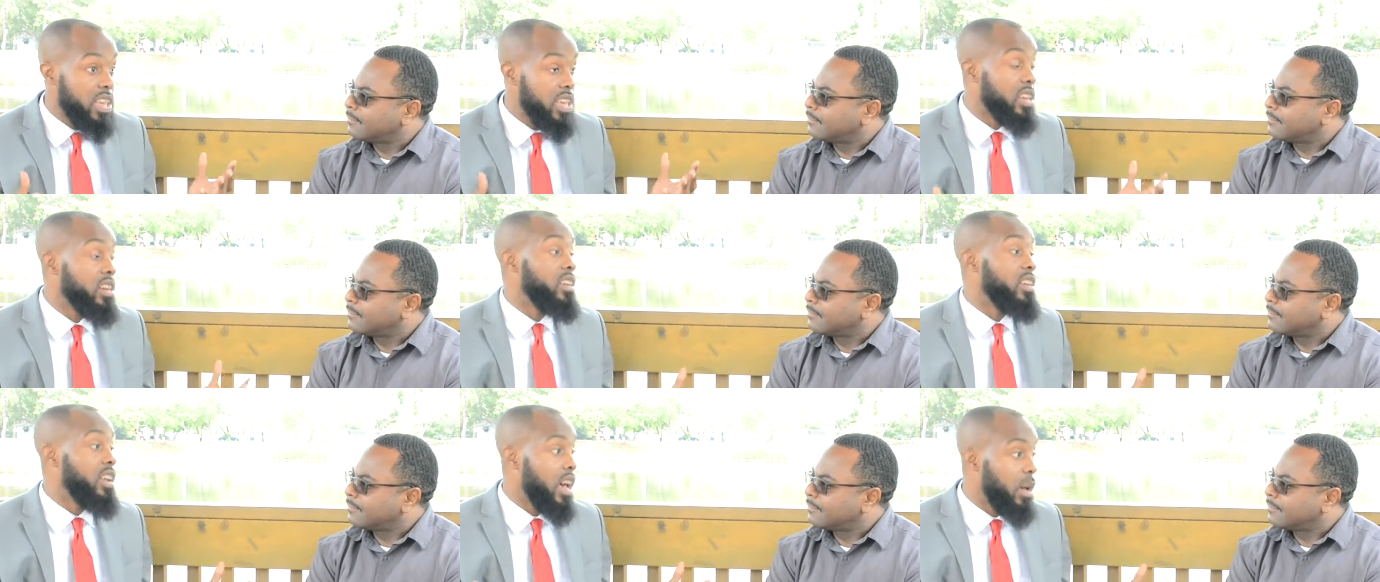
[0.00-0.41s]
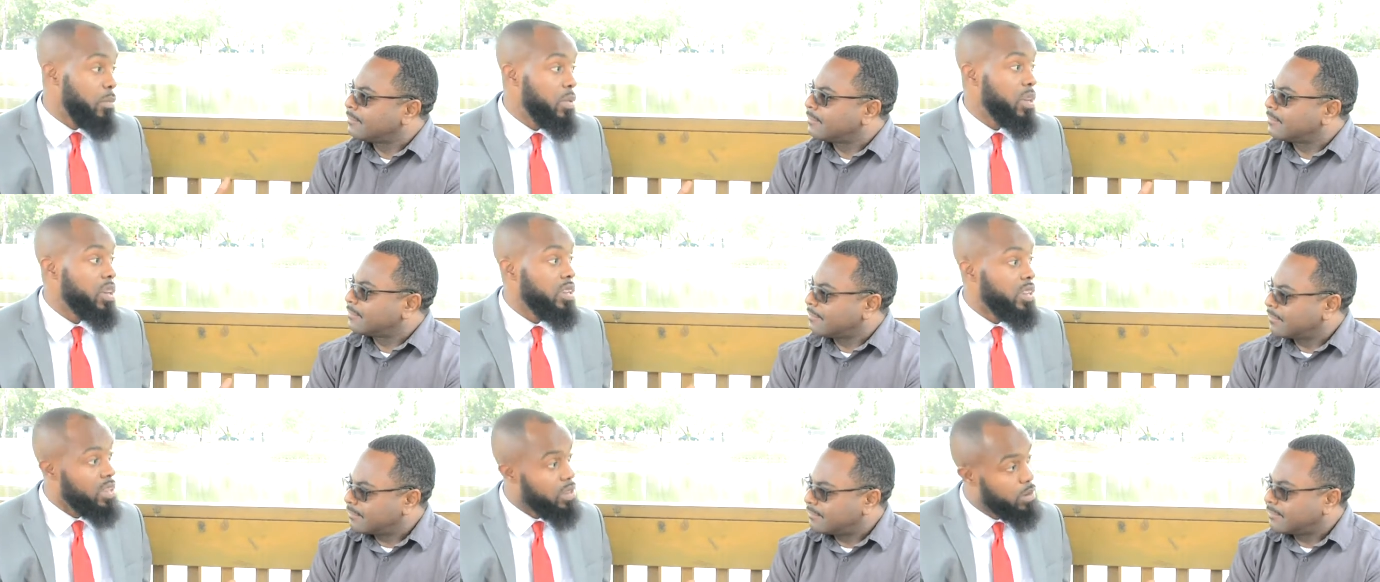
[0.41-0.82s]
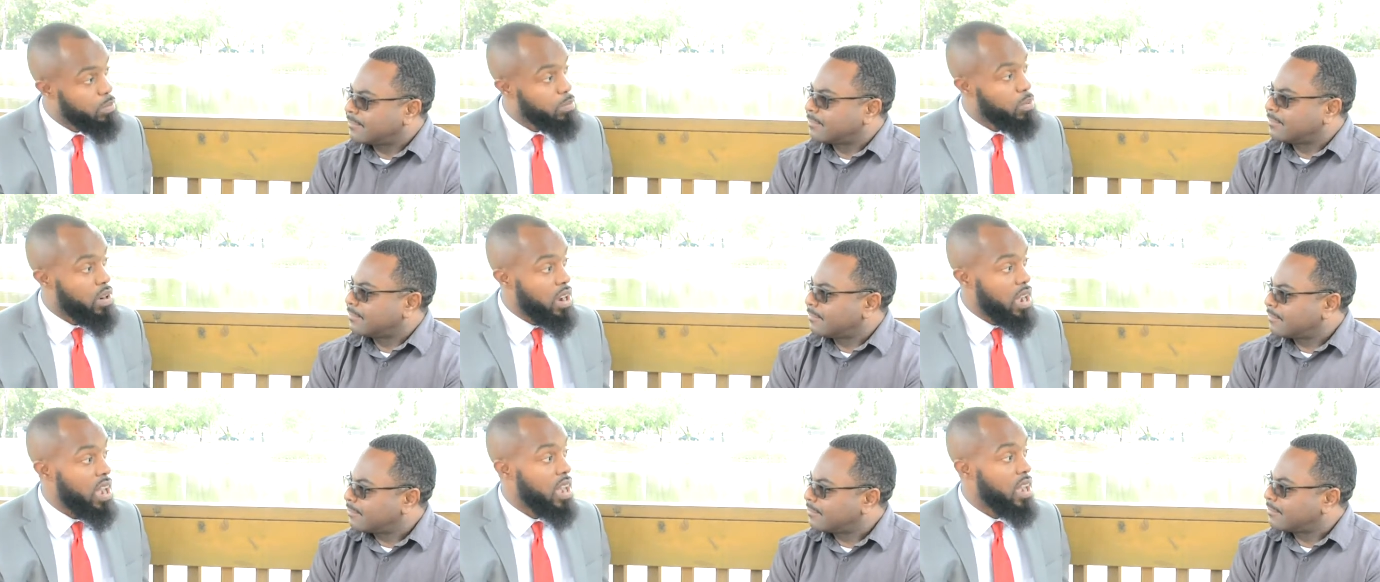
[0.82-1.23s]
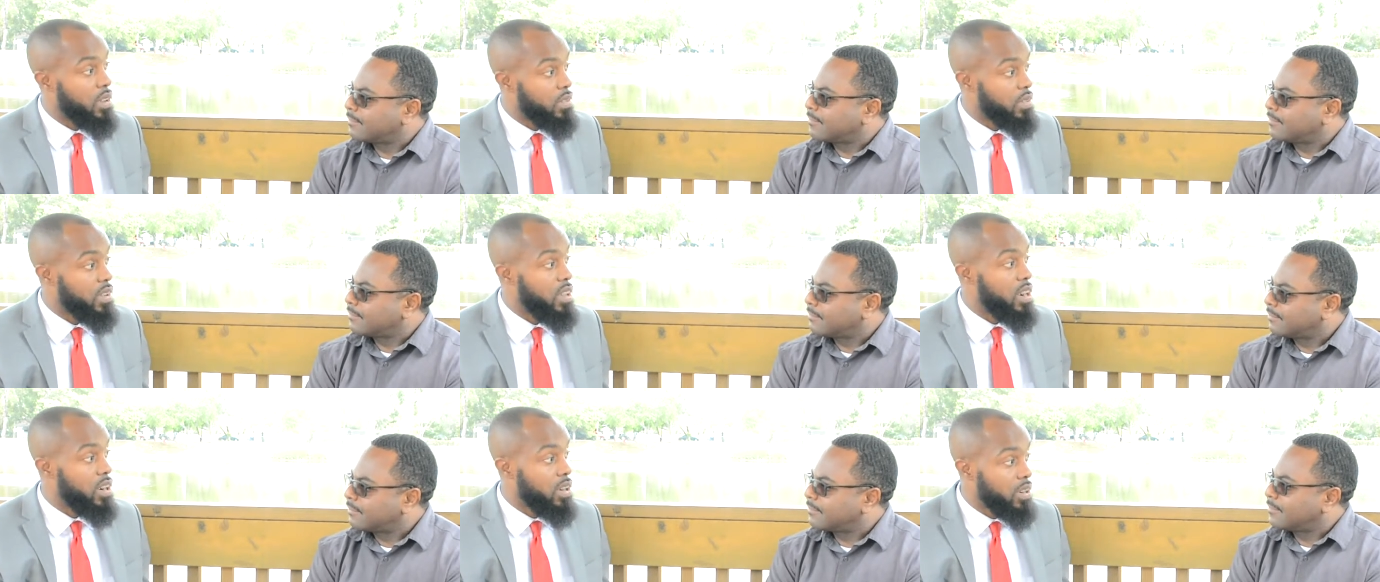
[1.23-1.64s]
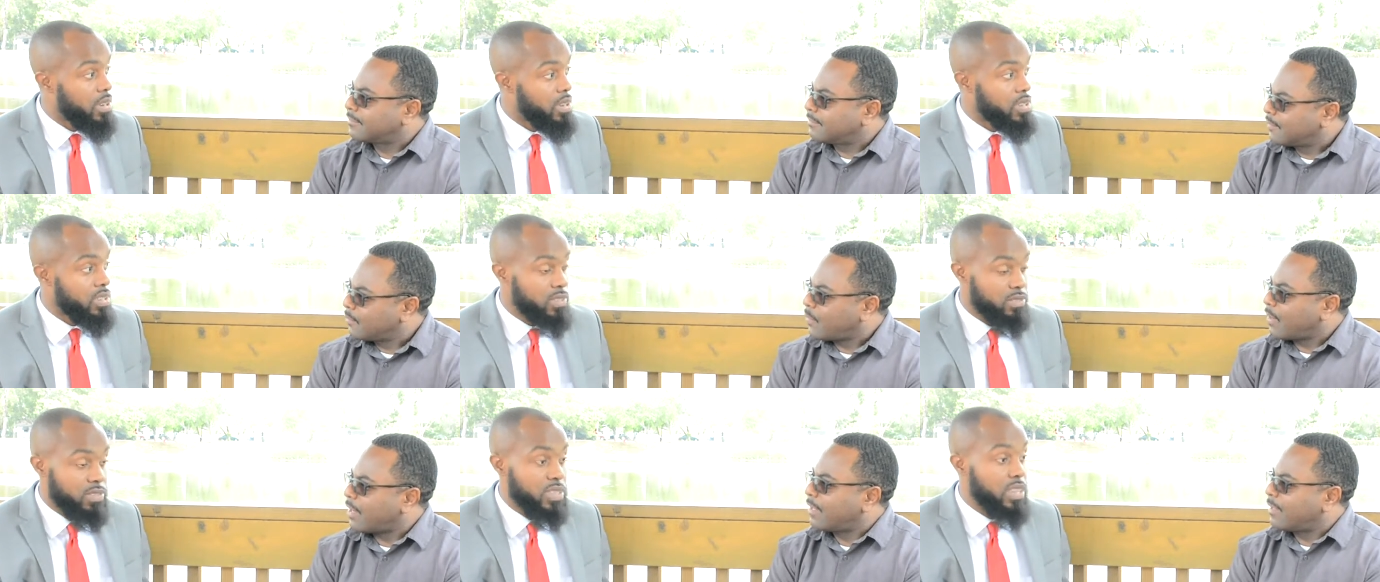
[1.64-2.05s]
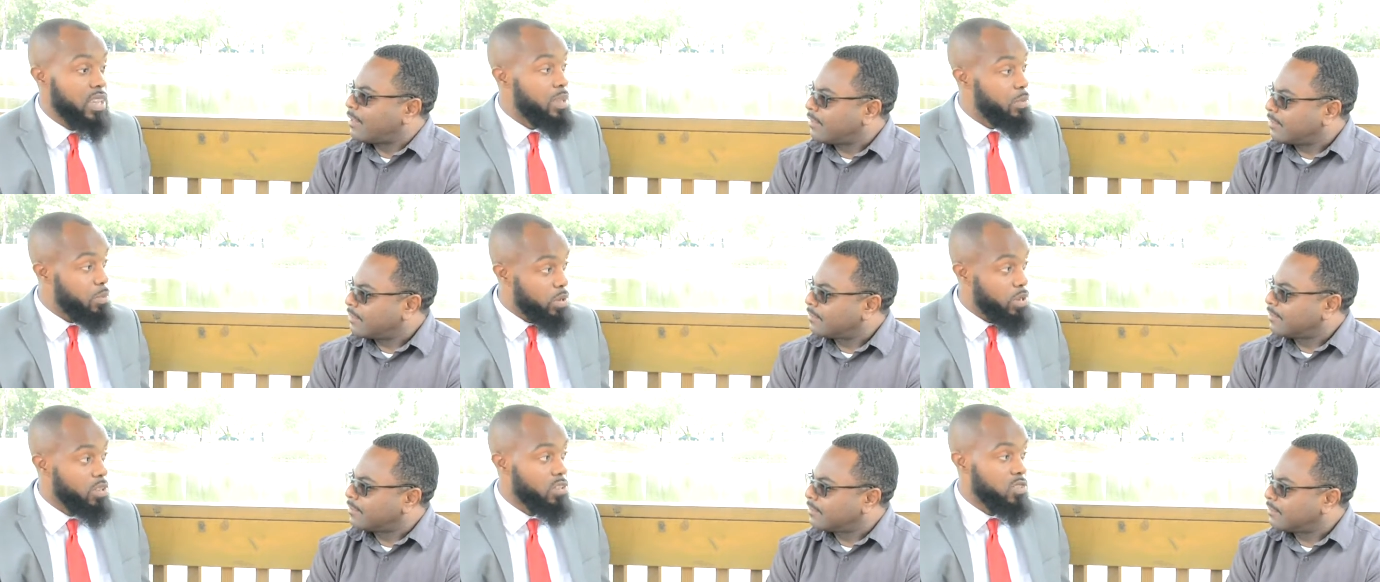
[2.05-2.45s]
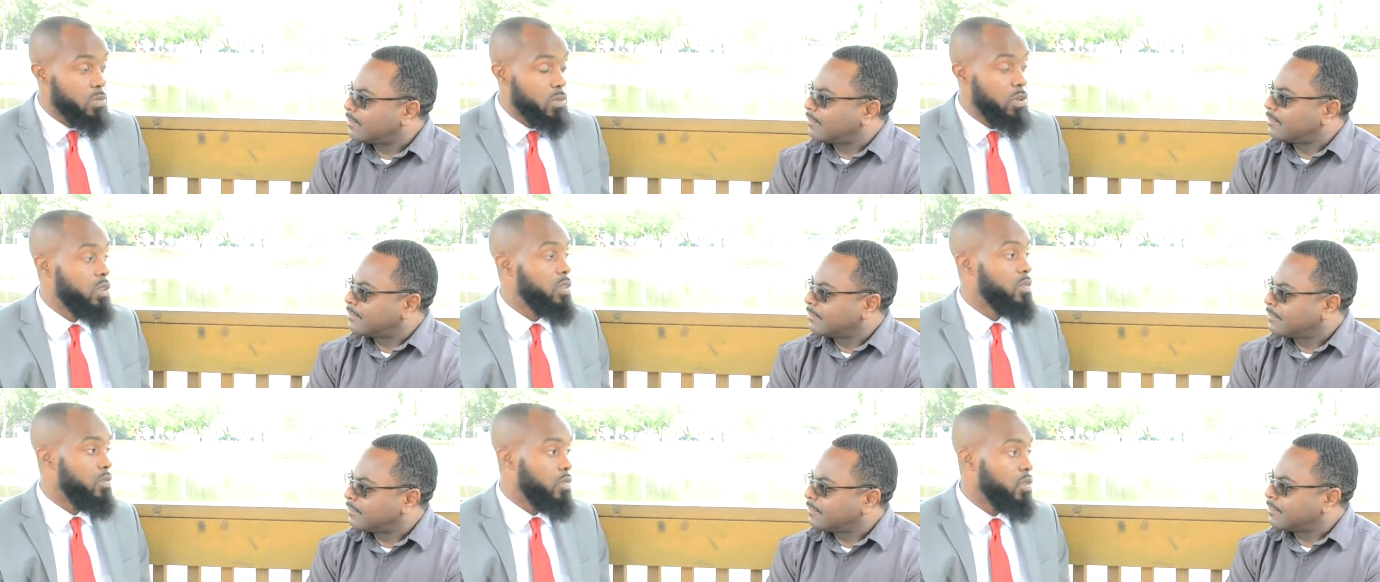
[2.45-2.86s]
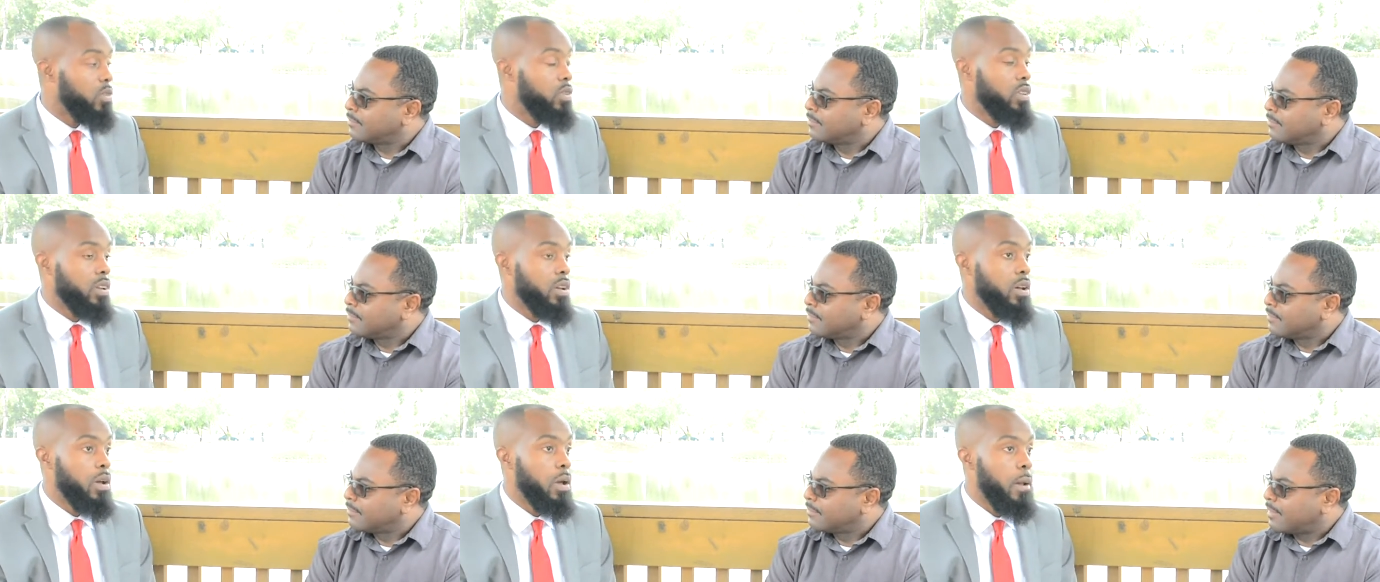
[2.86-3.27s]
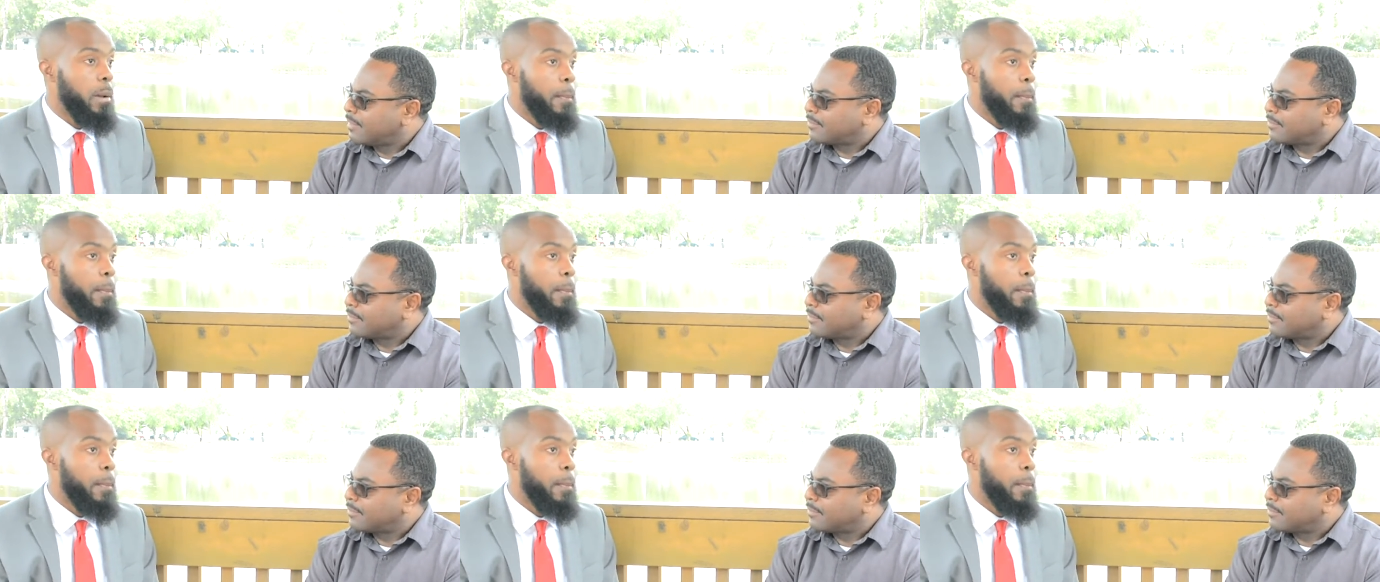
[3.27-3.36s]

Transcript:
Speaker 1: economically deprived areas right. of St. Petersburg, Florida.